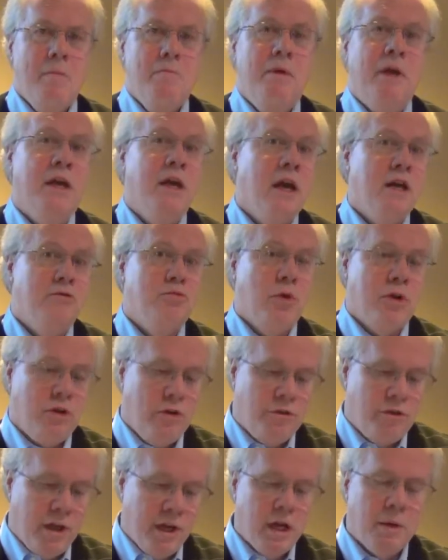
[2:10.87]
Because when
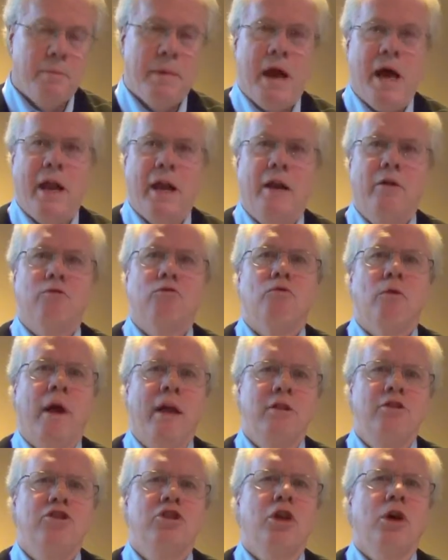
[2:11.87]
you think about it,
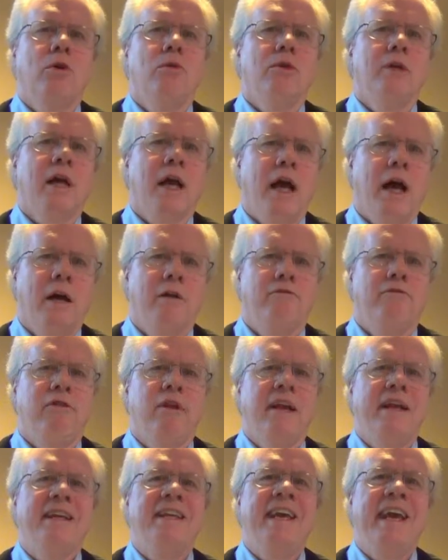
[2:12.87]
red zone
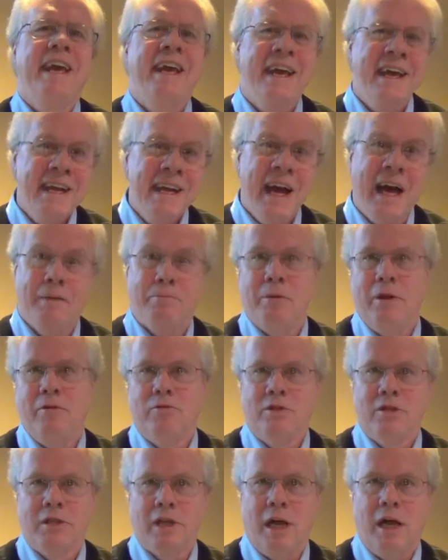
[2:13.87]
conflict cannot be
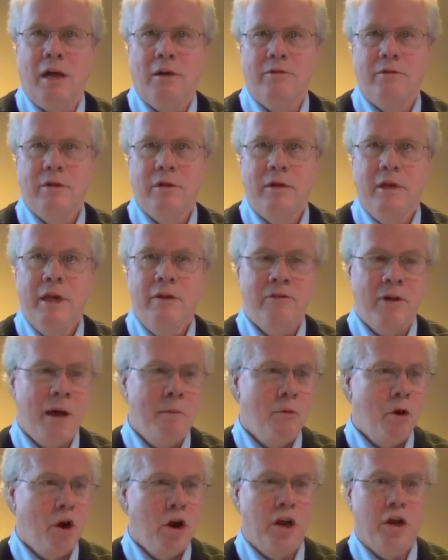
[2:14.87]
resolved. If
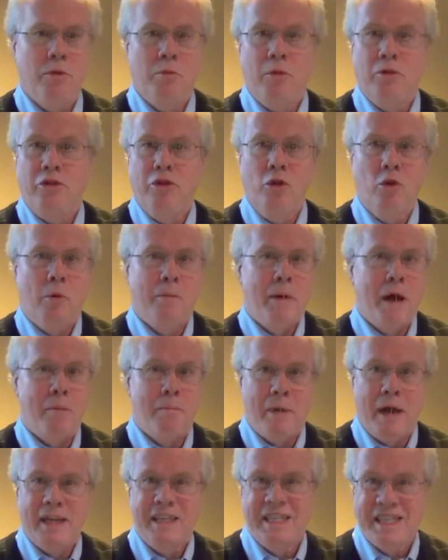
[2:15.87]
I'm arguing with you
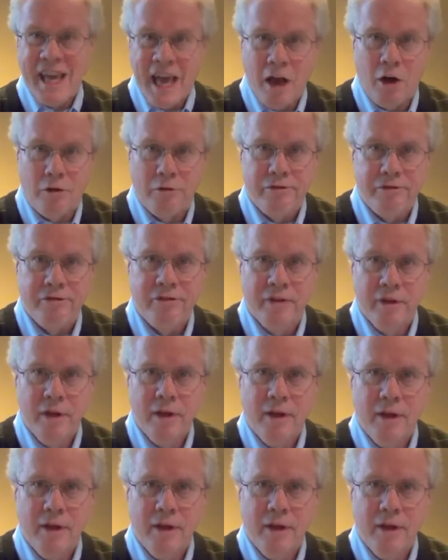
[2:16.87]
about myself,